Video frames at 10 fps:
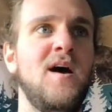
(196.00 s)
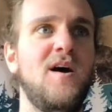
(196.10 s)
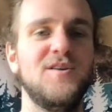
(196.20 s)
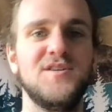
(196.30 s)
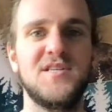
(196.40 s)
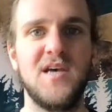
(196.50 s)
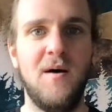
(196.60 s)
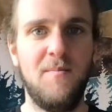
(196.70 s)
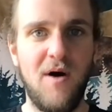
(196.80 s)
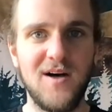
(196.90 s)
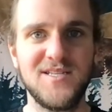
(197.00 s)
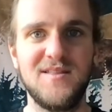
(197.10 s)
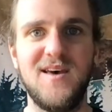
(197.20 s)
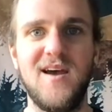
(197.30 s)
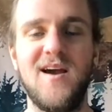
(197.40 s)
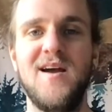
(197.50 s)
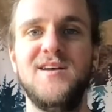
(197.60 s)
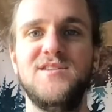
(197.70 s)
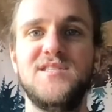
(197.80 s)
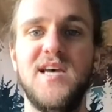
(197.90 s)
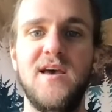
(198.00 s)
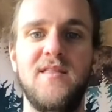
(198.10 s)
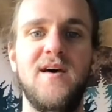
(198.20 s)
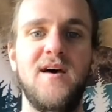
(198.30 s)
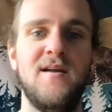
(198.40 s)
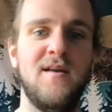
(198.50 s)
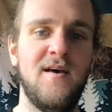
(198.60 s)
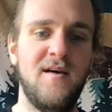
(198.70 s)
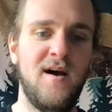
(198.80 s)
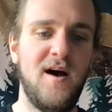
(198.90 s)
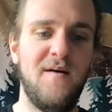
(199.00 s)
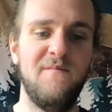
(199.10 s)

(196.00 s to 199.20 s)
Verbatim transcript: I'll just pause it there and say that uh,